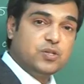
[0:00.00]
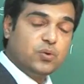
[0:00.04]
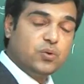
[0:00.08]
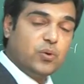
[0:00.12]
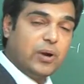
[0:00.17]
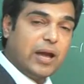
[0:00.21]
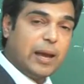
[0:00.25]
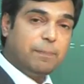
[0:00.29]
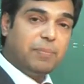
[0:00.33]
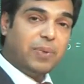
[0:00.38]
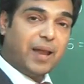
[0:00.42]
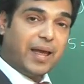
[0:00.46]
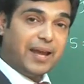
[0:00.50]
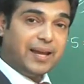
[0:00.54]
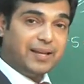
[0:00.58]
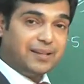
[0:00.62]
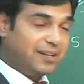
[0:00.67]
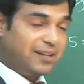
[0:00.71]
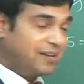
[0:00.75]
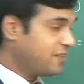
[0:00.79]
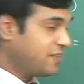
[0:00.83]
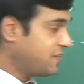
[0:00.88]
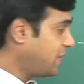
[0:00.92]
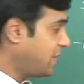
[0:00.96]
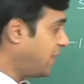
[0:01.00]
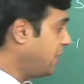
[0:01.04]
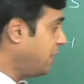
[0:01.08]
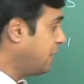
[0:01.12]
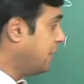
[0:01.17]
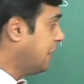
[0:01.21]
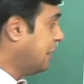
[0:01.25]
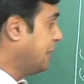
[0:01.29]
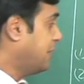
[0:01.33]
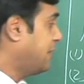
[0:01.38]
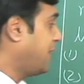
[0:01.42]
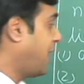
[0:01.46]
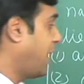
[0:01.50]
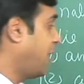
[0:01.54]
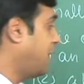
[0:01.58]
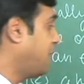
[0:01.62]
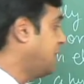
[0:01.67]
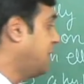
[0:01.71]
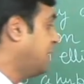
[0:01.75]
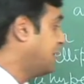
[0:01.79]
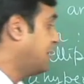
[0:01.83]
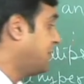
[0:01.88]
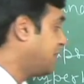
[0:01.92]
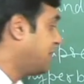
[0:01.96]
So, applying the result that
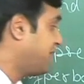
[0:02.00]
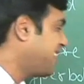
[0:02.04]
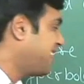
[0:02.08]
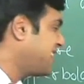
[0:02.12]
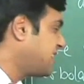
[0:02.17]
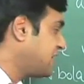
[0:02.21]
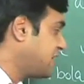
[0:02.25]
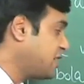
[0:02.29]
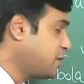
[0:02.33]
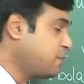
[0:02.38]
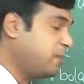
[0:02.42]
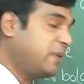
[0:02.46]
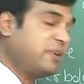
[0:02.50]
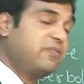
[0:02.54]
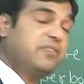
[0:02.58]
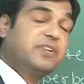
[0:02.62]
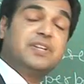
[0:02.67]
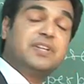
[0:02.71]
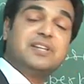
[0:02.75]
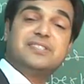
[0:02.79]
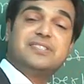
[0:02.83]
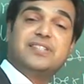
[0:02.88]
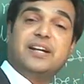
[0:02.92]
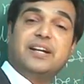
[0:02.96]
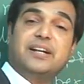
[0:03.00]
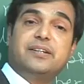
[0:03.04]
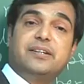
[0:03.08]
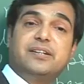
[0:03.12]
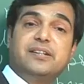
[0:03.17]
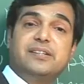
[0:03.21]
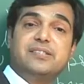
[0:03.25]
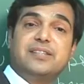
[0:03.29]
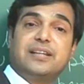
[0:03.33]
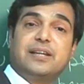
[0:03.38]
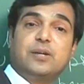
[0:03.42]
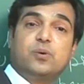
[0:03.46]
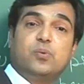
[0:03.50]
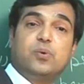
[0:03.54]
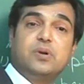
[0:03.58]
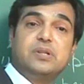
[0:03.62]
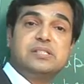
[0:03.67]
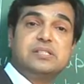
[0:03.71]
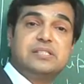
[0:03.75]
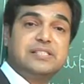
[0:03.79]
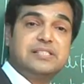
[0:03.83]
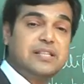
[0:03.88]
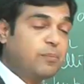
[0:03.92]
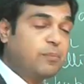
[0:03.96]
the distance between the centers
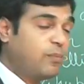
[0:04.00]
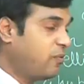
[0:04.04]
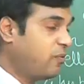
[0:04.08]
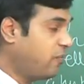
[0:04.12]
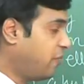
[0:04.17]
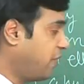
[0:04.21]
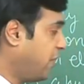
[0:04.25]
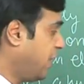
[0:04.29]
equals sum of